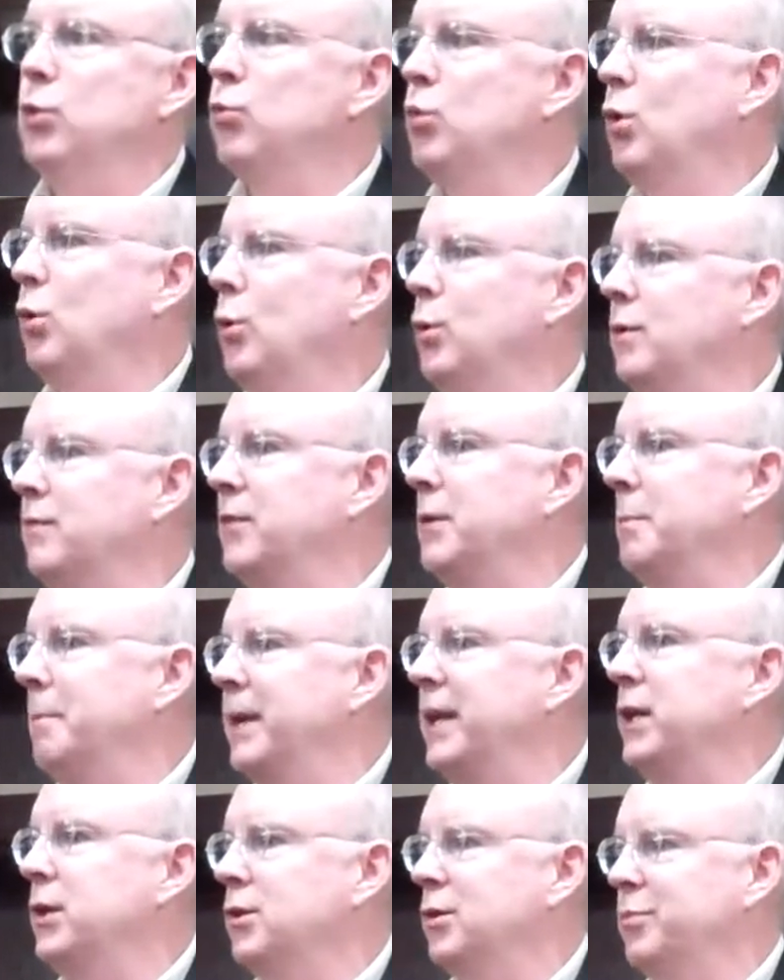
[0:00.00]
role of the
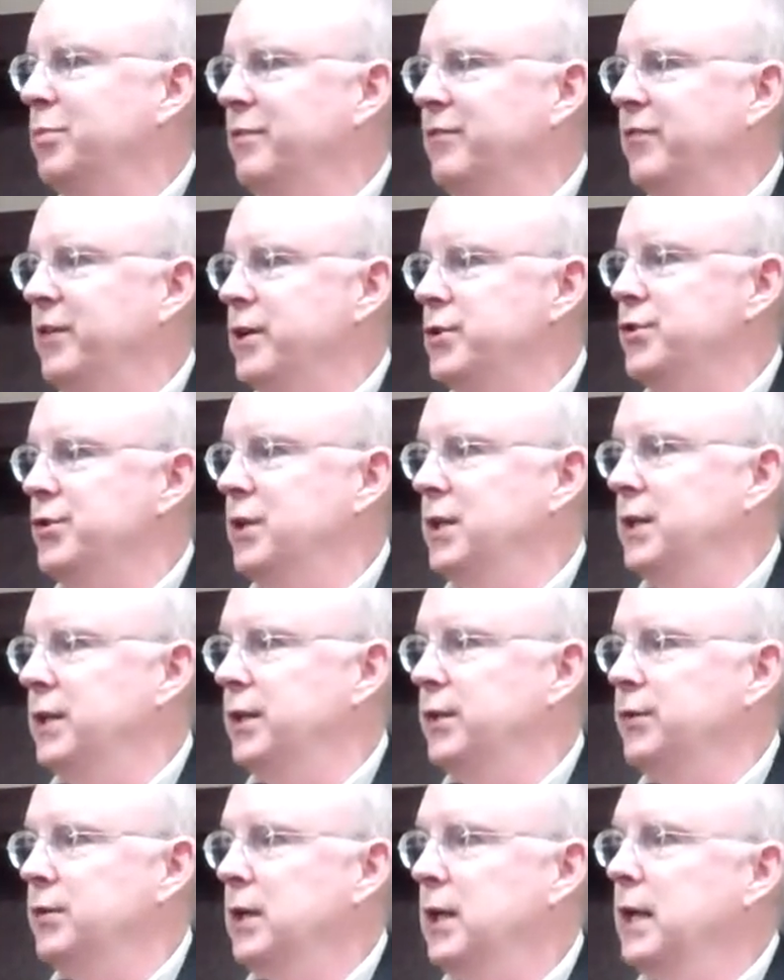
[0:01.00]
medical profession in
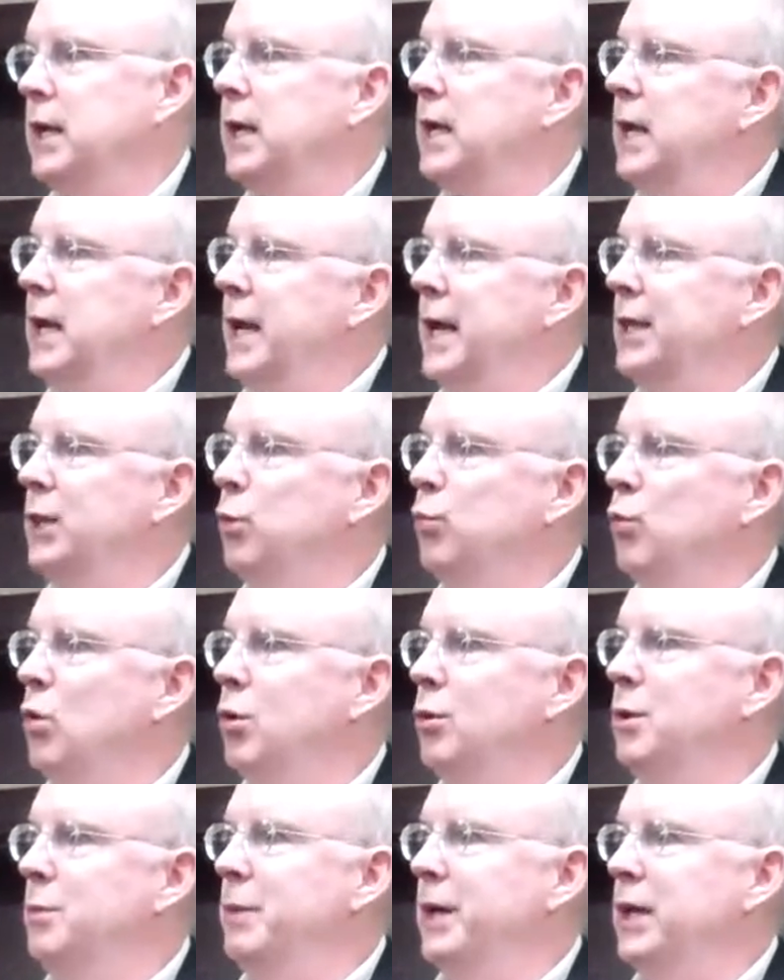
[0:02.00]
this? And the role
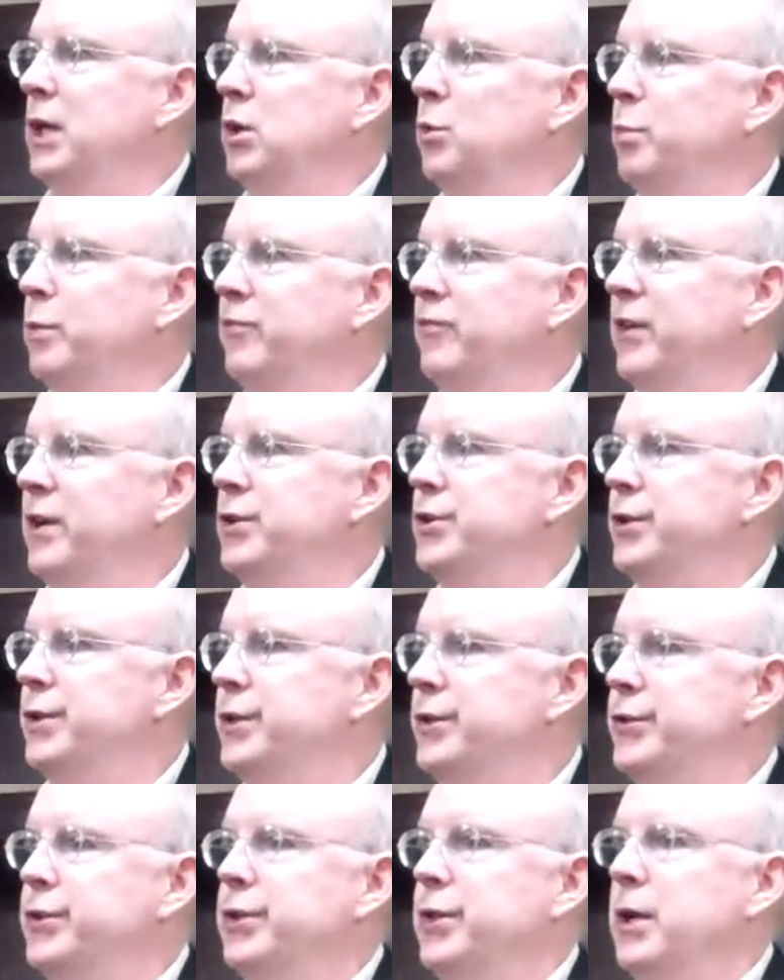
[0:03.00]
of the medical profession
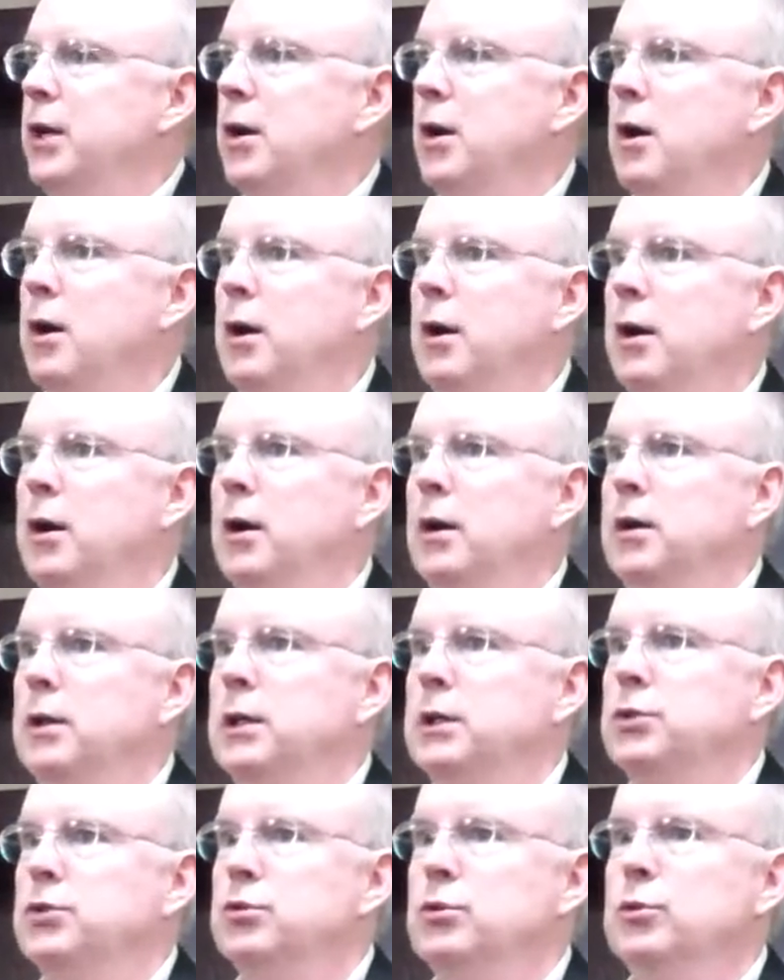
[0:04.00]
is that there are
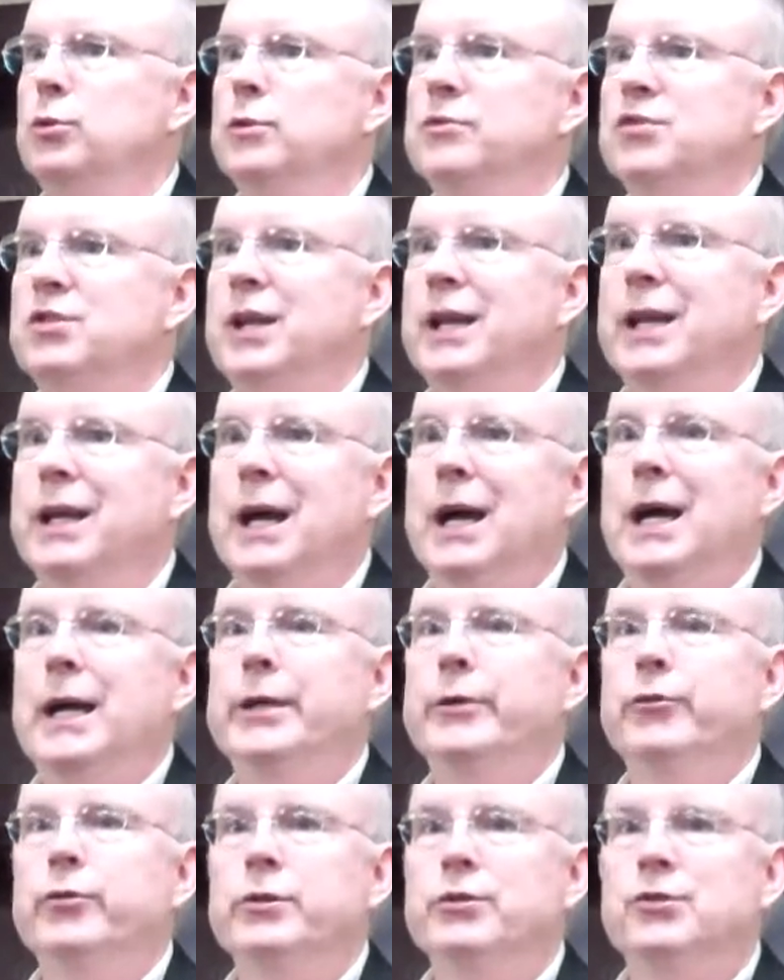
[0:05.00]
a slew of
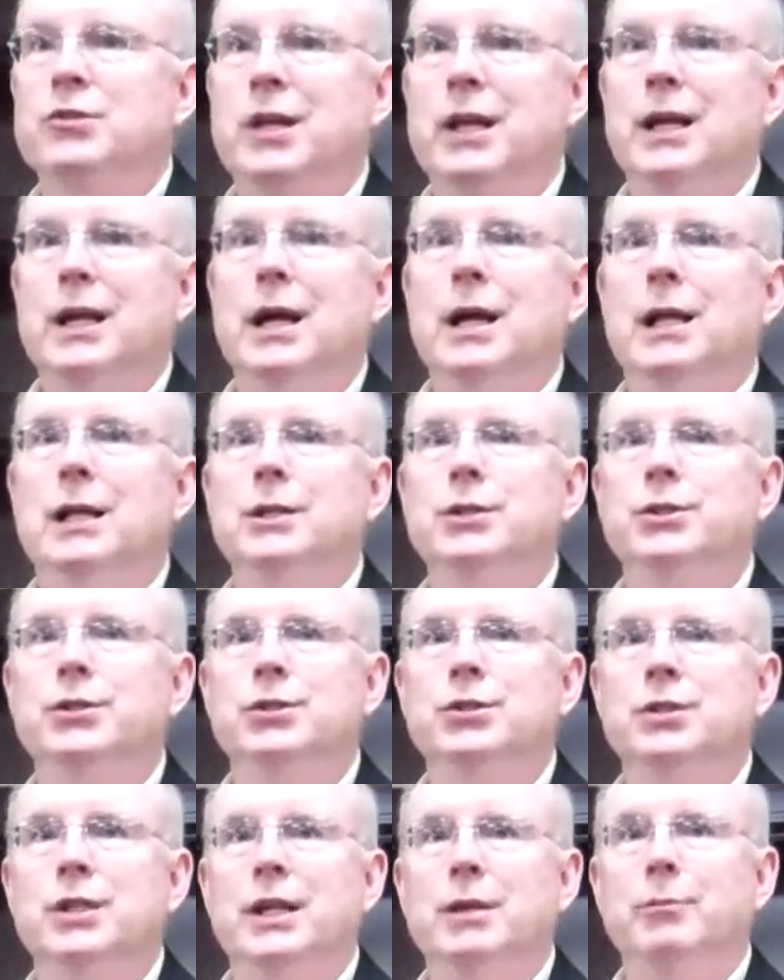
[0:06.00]
psychiatrists,
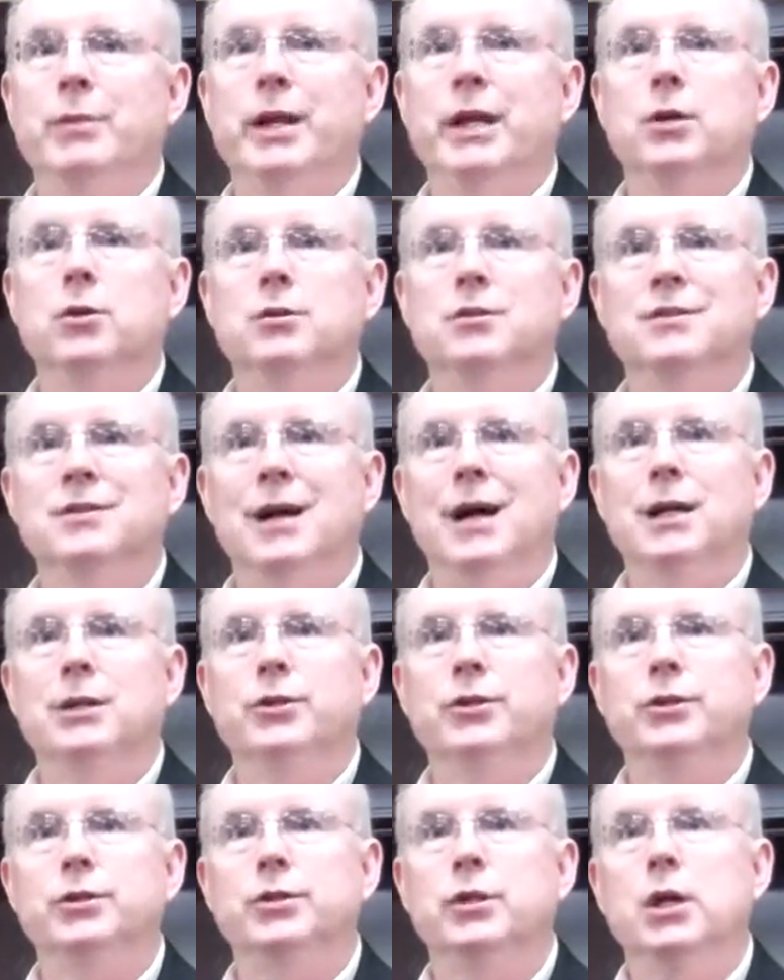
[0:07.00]
psychologists, and medical
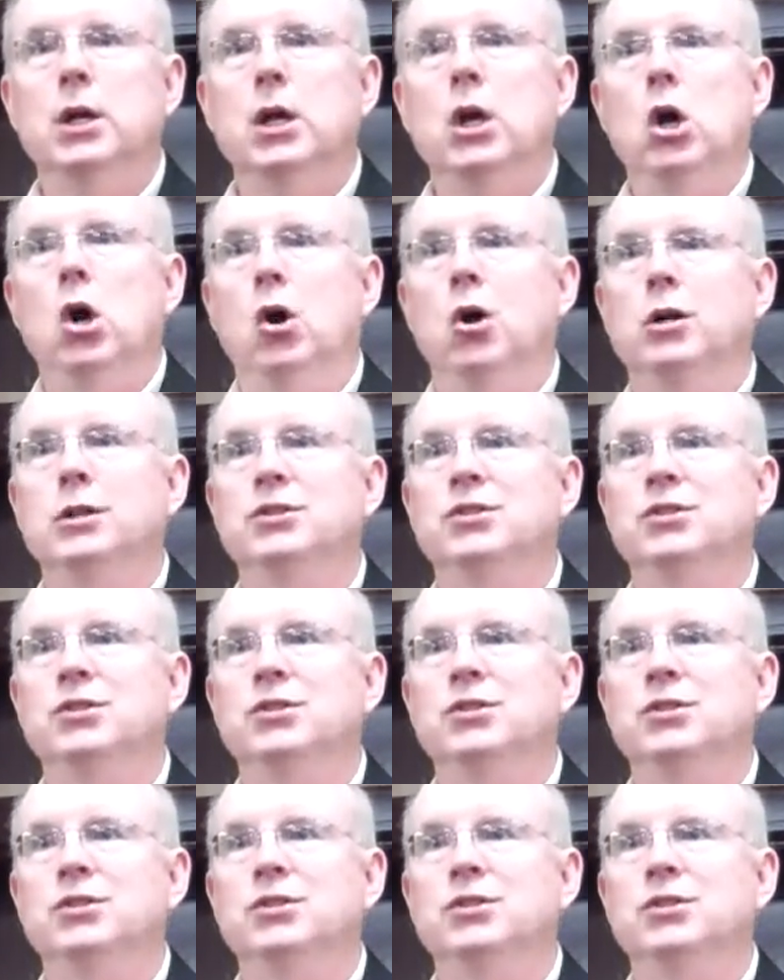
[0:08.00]
doctors on